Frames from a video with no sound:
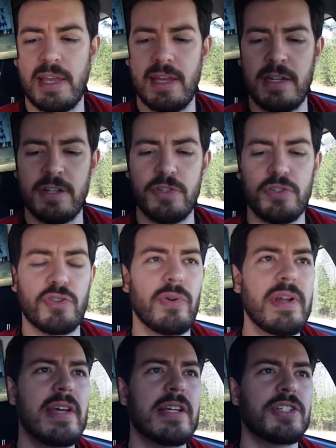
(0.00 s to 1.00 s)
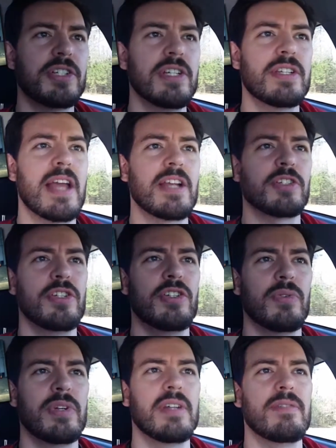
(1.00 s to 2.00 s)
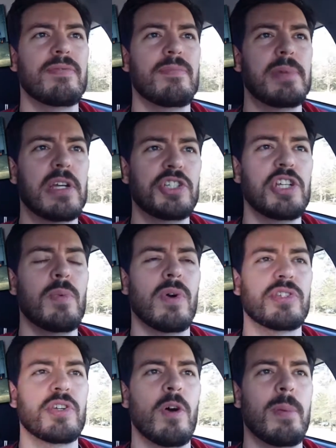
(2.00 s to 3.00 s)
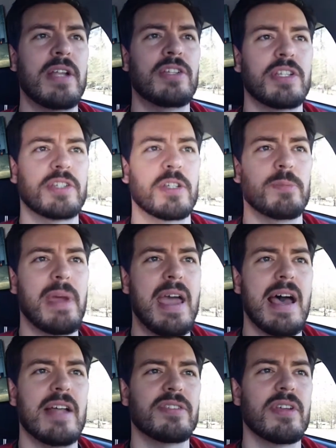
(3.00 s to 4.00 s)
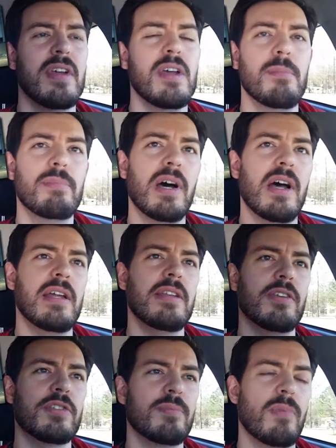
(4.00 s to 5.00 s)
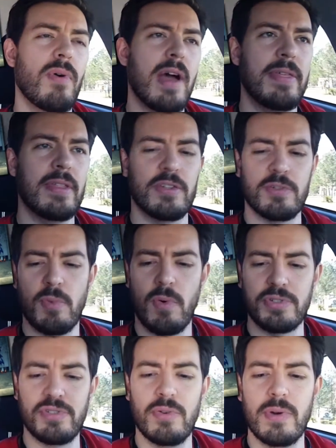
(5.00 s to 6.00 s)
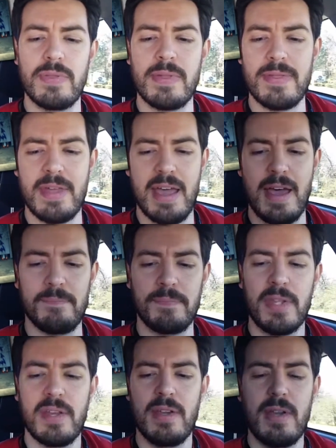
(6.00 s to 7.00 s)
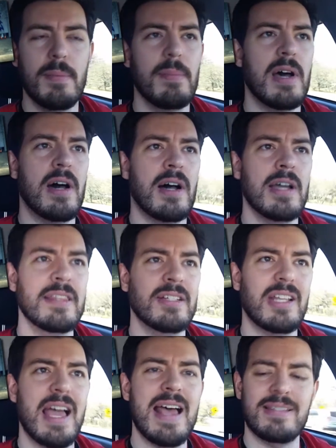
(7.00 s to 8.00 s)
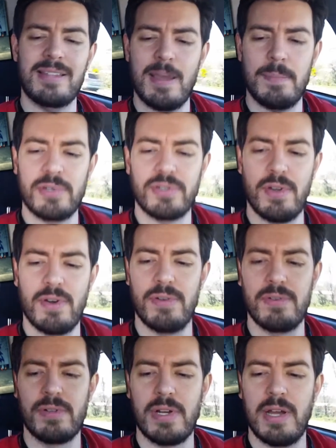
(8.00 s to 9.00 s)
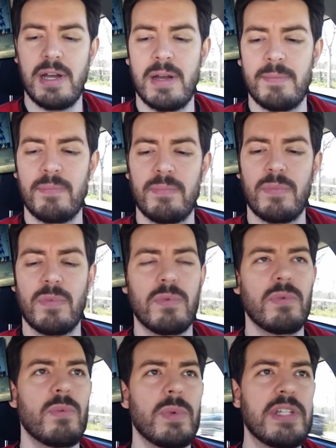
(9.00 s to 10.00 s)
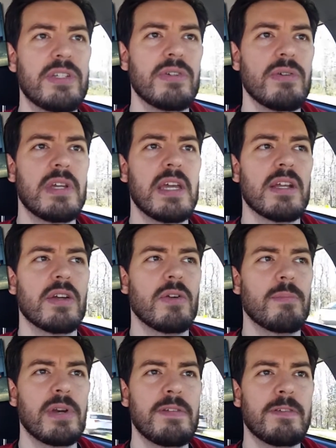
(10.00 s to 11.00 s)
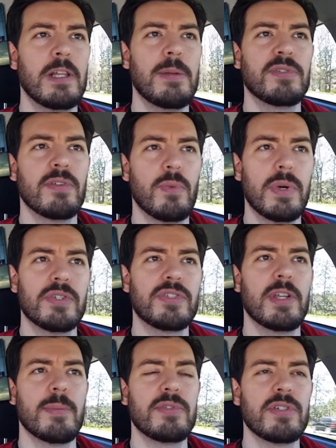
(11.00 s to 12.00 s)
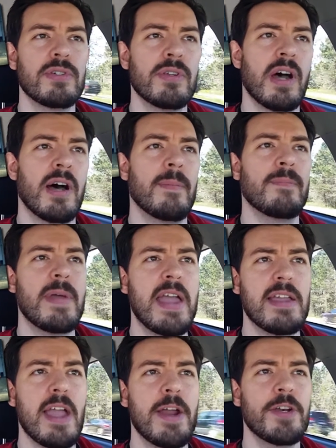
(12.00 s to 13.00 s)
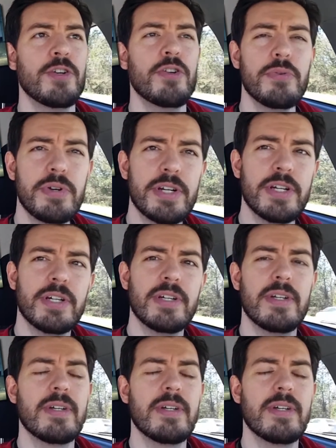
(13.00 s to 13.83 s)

And Trish is actually doing it because she wants to know about Jessica's past, but there's more. I think there's more to it than that. In the last episode, we do get a brief glimpse of Will Simpson, aka Nuke,